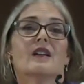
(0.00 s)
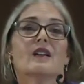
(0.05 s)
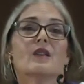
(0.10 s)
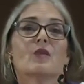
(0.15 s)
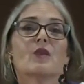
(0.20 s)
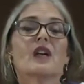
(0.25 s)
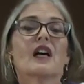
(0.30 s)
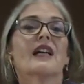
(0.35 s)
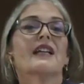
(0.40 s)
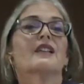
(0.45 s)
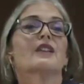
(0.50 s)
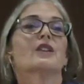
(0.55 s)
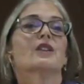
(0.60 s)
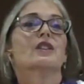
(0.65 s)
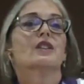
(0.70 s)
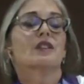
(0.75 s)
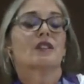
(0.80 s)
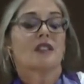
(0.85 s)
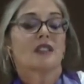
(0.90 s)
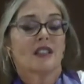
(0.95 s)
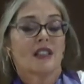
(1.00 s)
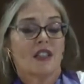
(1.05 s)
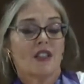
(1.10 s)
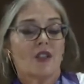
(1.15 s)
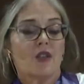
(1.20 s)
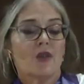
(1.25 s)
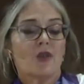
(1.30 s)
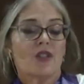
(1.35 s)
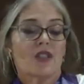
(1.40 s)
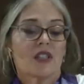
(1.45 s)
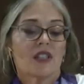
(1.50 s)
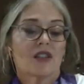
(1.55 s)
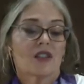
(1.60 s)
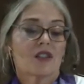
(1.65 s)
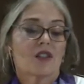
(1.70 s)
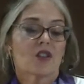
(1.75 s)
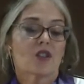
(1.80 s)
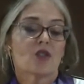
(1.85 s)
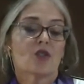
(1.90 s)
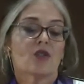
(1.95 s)
What I learned in using
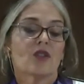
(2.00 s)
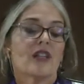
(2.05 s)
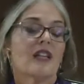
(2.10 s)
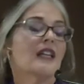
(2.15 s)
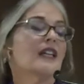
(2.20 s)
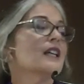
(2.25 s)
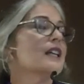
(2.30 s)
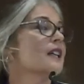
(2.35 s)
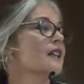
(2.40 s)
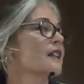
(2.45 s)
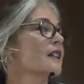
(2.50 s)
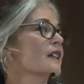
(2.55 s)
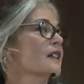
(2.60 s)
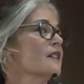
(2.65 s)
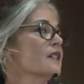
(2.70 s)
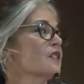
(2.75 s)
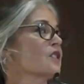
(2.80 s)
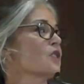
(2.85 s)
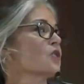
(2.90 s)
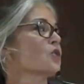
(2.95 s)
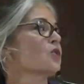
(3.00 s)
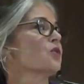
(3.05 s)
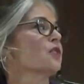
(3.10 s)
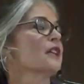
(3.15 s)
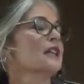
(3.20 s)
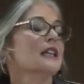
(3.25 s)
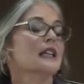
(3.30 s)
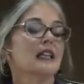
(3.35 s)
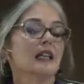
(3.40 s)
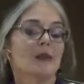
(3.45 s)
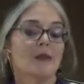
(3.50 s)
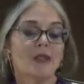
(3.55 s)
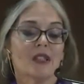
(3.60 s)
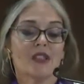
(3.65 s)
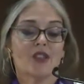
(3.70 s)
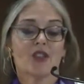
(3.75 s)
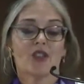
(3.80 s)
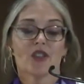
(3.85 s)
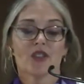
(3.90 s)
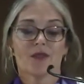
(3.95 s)
this tree
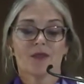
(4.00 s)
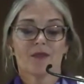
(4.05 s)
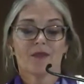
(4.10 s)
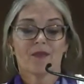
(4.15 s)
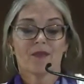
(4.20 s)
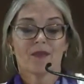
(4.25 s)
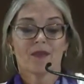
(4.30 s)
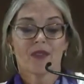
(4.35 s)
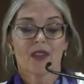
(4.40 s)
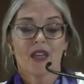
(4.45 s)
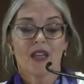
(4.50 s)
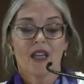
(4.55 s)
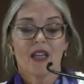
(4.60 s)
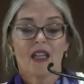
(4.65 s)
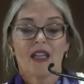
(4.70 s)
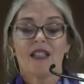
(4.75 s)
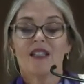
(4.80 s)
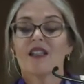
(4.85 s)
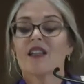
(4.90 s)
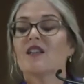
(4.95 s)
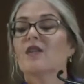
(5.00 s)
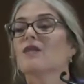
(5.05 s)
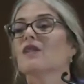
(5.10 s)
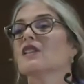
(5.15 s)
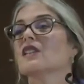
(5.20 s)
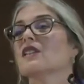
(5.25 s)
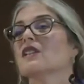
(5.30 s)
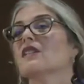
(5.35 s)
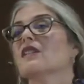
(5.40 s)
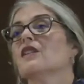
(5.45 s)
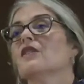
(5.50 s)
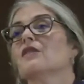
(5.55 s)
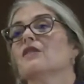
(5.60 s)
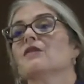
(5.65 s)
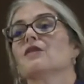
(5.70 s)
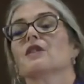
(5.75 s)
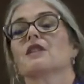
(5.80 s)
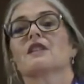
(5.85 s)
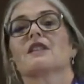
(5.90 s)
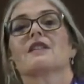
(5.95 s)
image is that Unitarian
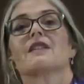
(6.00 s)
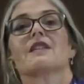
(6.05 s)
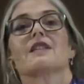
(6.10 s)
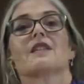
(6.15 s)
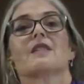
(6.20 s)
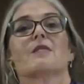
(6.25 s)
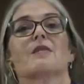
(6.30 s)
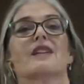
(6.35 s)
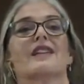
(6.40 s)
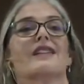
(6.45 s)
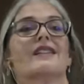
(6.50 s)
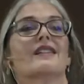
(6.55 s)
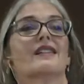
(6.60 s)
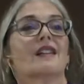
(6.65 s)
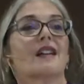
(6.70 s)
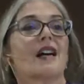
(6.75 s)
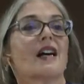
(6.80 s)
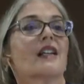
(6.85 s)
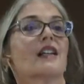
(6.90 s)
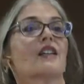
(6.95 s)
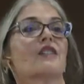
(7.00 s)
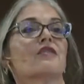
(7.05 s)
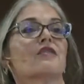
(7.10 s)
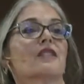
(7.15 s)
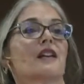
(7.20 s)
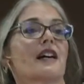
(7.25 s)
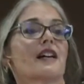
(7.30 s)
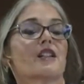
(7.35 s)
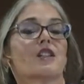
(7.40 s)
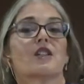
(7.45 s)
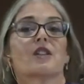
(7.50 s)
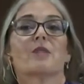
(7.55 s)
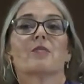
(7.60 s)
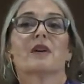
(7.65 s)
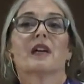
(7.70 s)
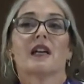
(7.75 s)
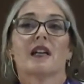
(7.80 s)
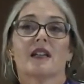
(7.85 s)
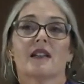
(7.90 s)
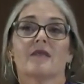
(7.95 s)
Universalism is not a flash in the
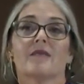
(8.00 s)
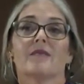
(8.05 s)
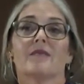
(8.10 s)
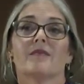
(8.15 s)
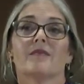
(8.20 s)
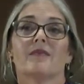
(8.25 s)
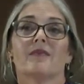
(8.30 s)
pan,